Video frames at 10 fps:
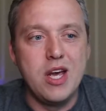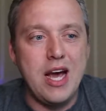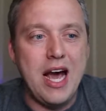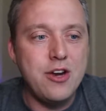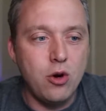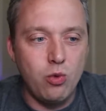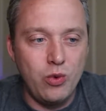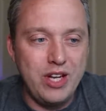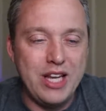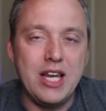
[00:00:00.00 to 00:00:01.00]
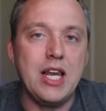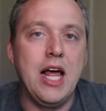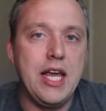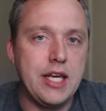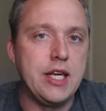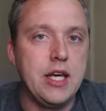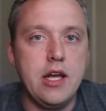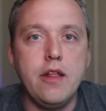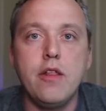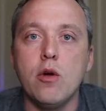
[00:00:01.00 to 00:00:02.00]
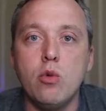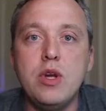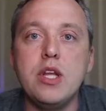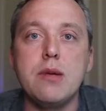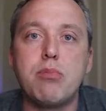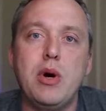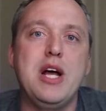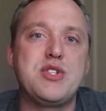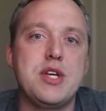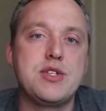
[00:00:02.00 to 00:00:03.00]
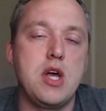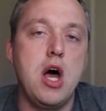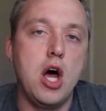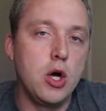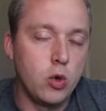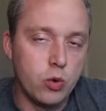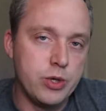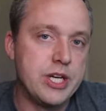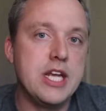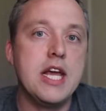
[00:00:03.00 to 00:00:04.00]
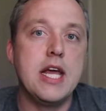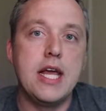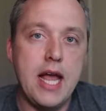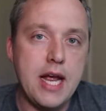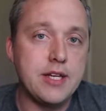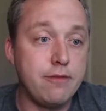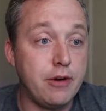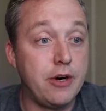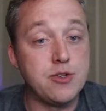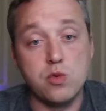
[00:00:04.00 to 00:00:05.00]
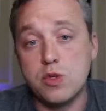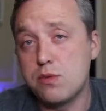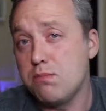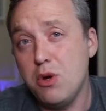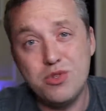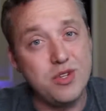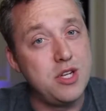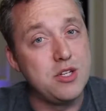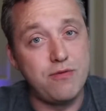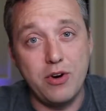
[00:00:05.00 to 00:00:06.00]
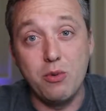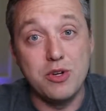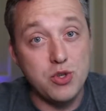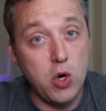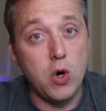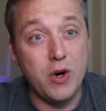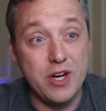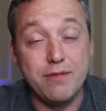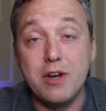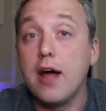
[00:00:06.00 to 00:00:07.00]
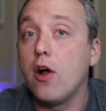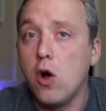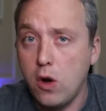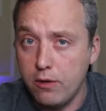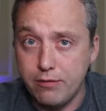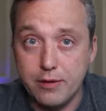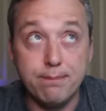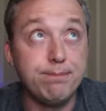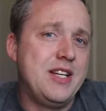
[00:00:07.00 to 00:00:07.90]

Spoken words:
I don't really like the really process-hungry antivirus, which most of these free ones are, if not all of them.